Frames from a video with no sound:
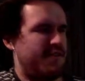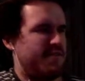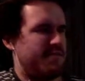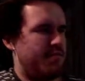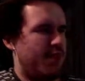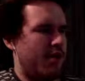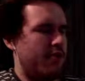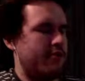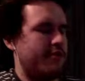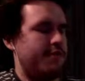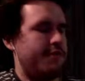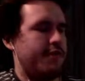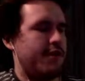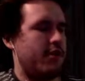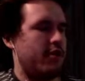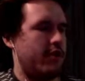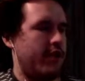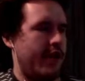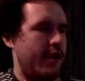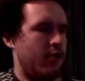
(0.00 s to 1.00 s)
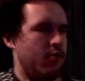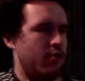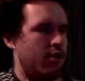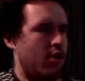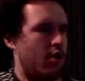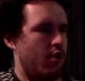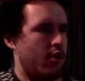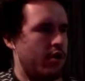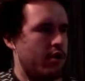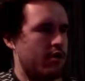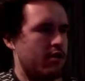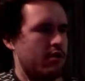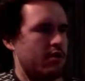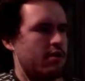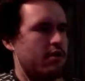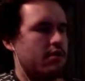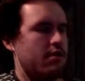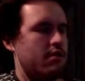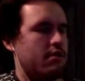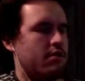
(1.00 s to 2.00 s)
probably fairly outgoing
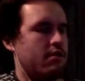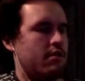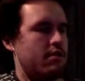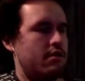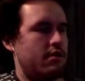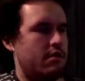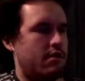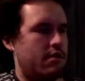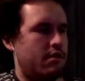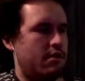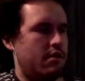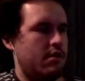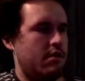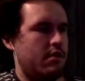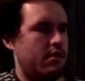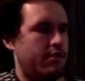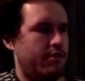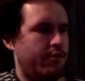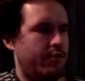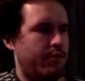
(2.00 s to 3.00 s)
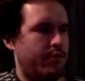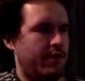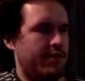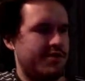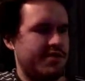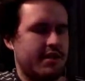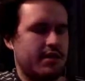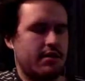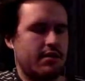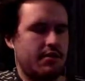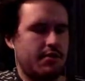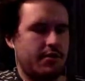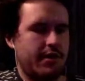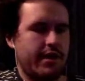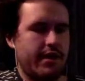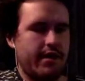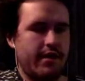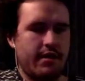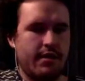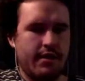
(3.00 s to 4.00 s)
when I was like a little
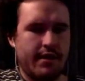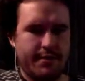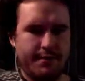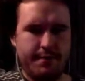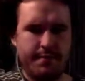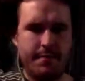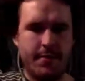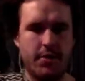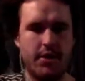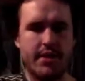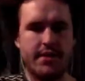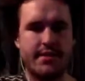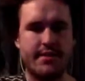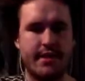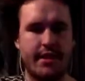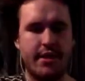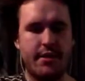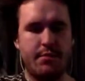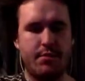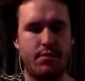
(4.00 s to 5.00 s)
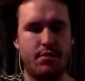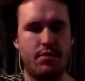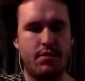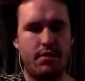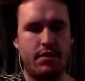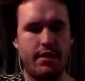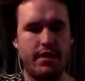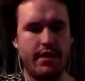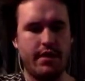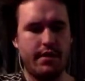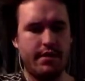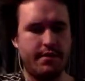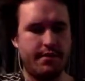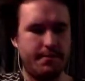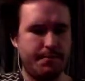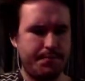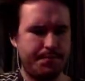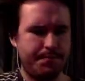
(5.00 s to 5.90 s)
kid, like very excitable and